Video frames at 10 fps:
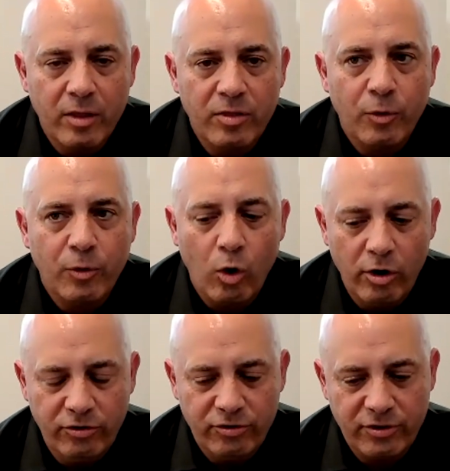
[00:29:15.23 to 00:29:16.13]
The
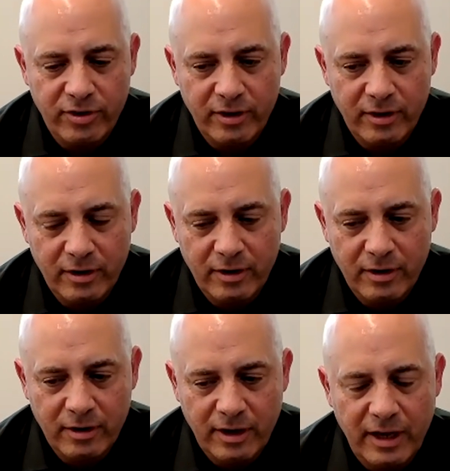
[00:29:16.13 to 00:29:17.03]
worst.
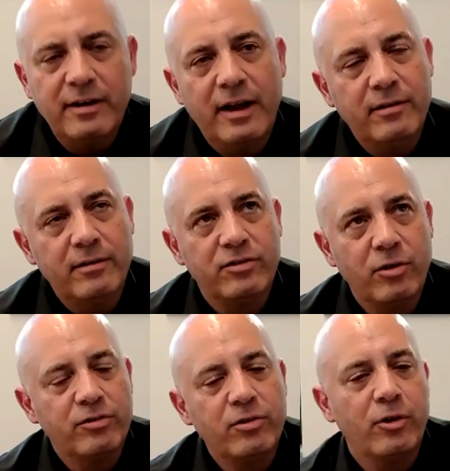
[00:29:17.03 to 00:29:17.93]

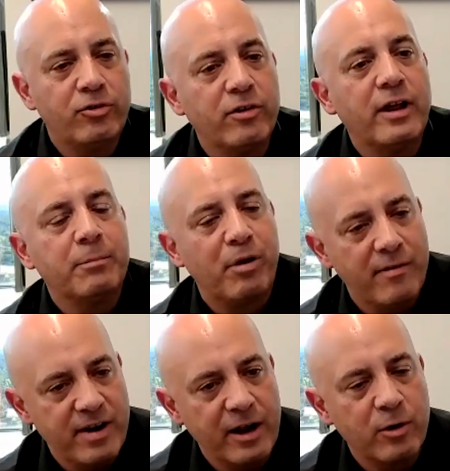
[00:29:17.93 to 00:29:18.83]
So those are like
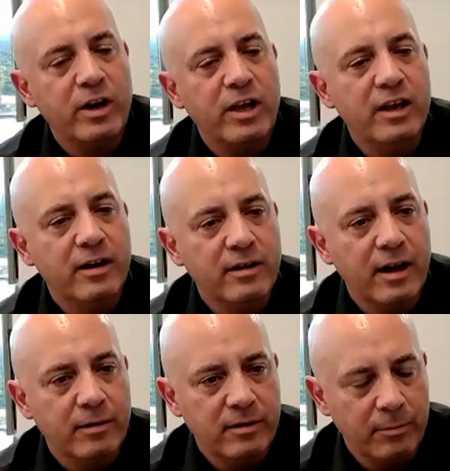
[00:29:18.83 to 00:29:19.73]
private equity
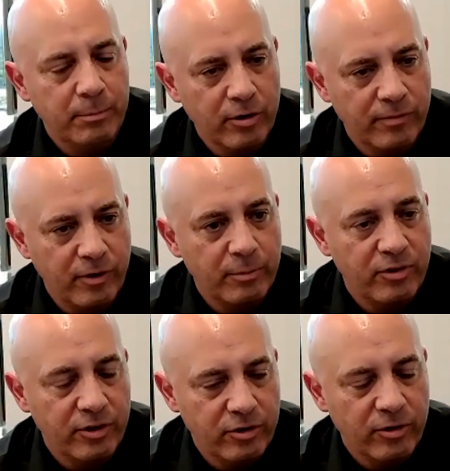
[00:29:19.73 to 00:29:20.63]
and bigger firms
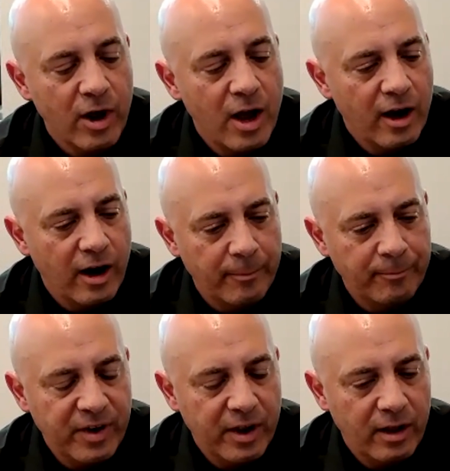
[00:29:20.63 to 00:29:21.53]
that do this.
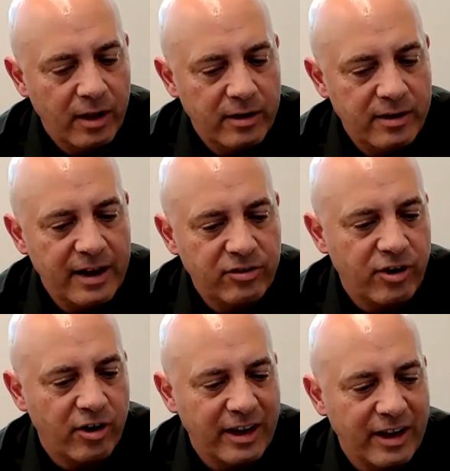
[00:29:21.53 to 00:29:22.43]

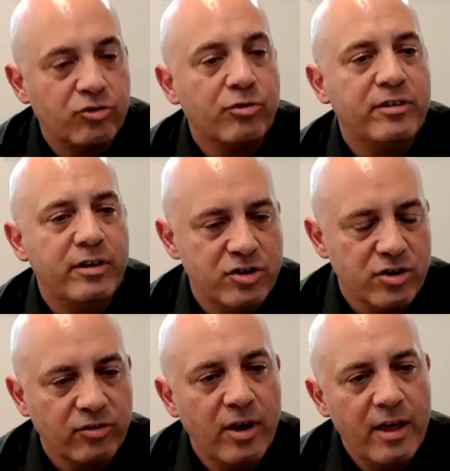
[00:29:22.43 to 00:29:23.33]
Next are like
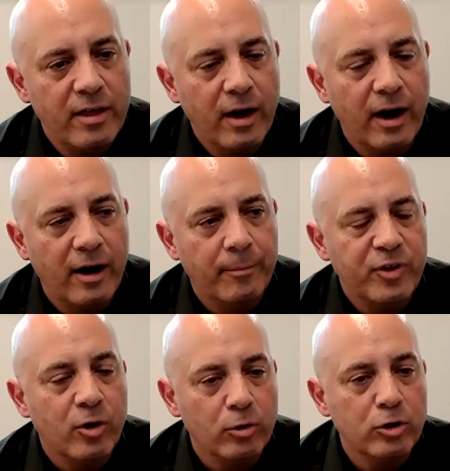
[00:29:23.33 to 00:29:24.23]
strategics,
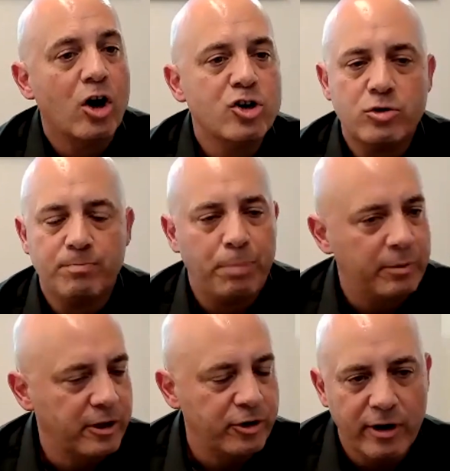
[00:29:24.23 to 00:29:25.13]
large
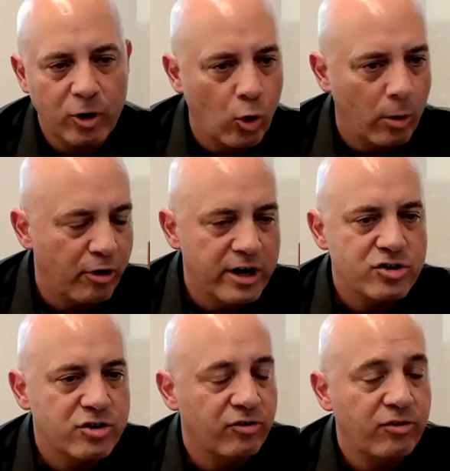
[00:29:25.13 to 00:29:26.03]
publicly traded
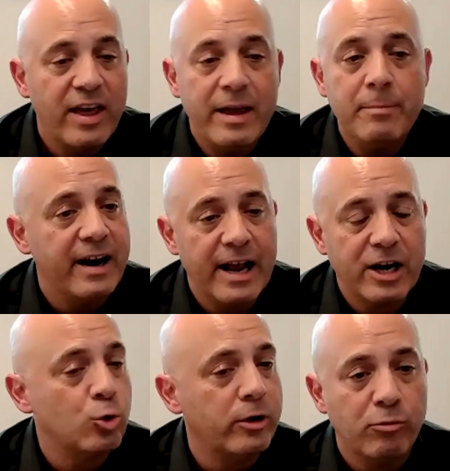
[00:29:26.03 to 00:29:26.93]
corporations. They might
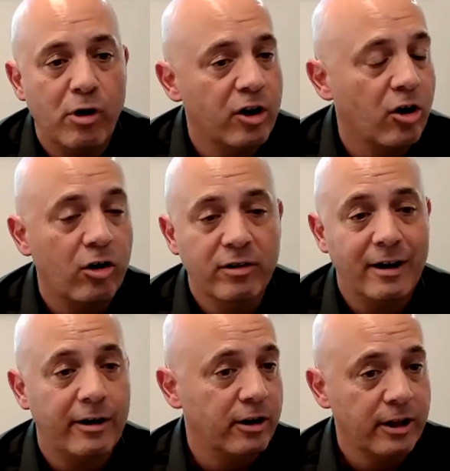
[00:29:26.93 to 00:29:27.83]
actually run it all
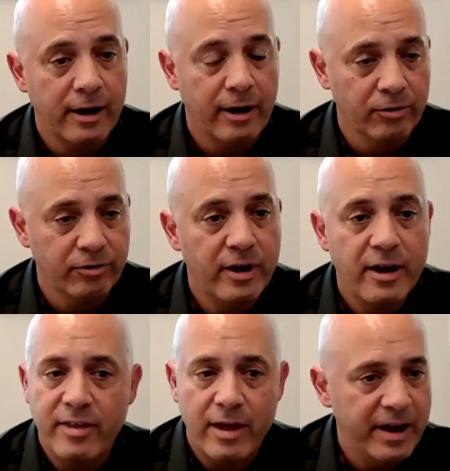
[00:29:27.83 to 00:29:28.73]
entirely in-house.
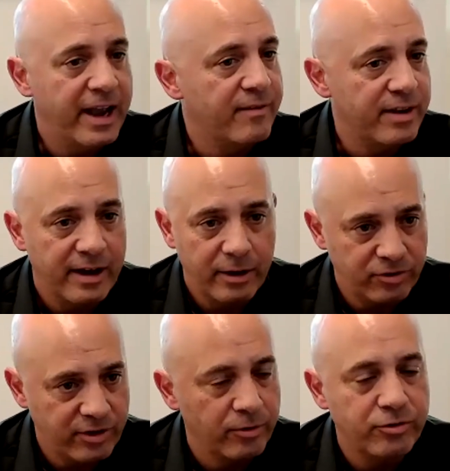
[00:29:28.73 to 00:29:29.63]
They may have
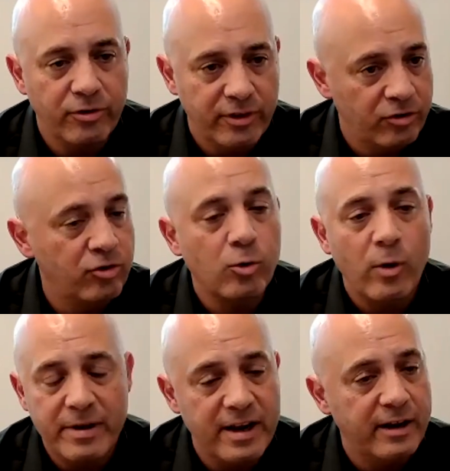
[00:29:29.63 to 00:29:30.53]
in-house counsel that do
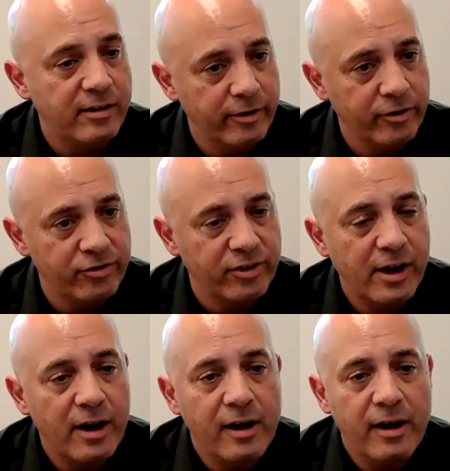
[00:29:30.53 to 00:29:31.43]
M&A deals,
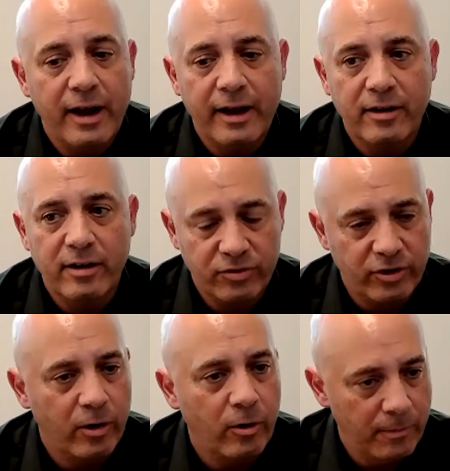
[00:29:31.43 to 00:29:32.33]
and if
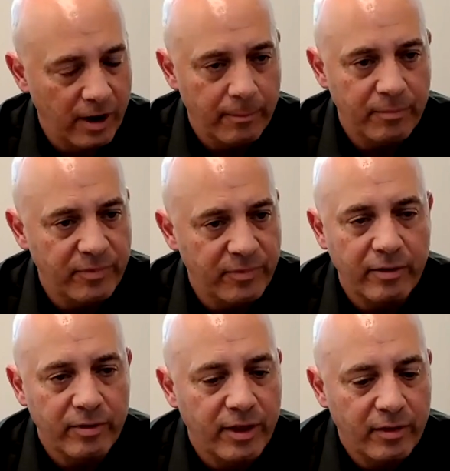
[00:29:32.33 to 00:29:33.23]
so,
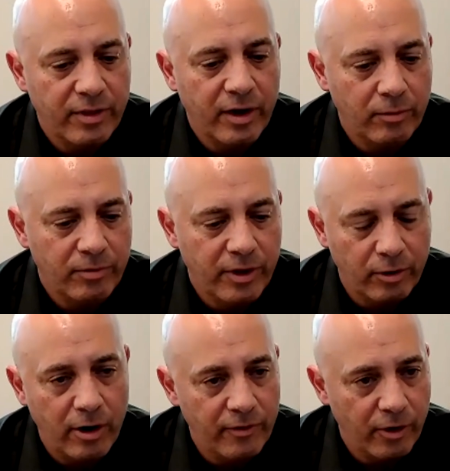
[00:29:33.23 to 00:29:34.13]
they'll
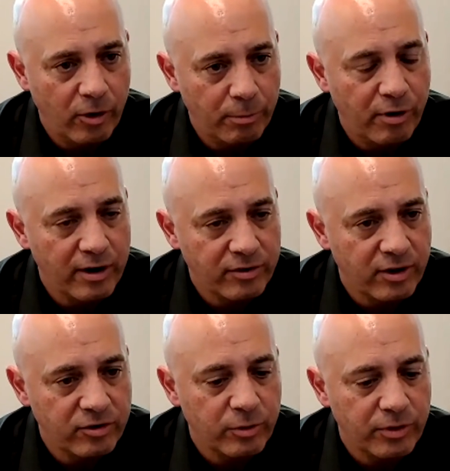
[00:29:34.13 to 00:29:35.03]
run their own
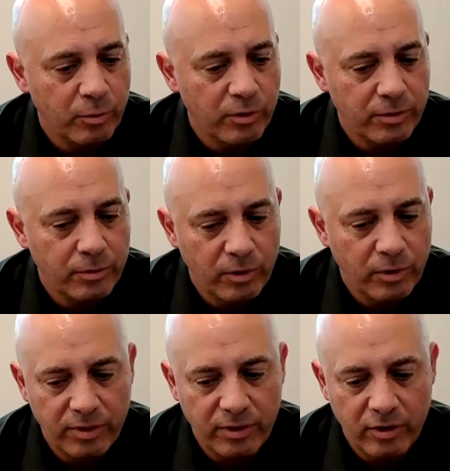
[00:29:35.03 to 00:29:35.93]
process with
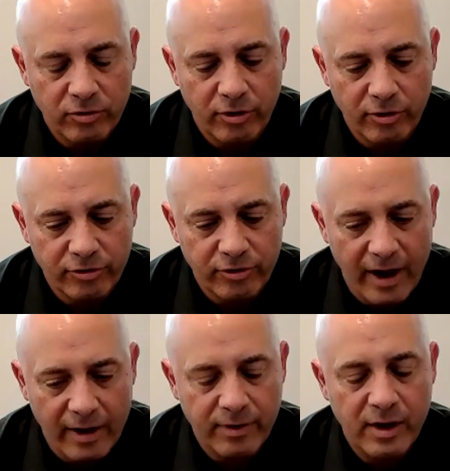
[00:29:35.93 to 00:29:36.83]
internal
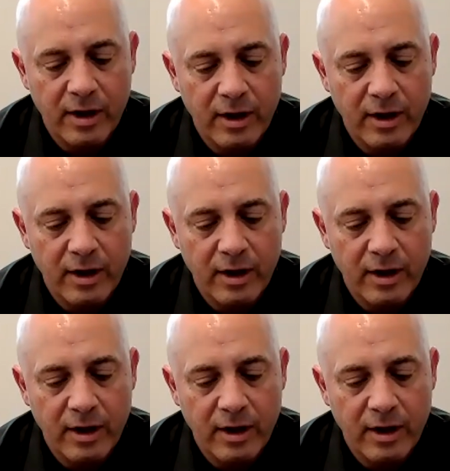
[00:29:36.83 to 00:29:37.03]
staff.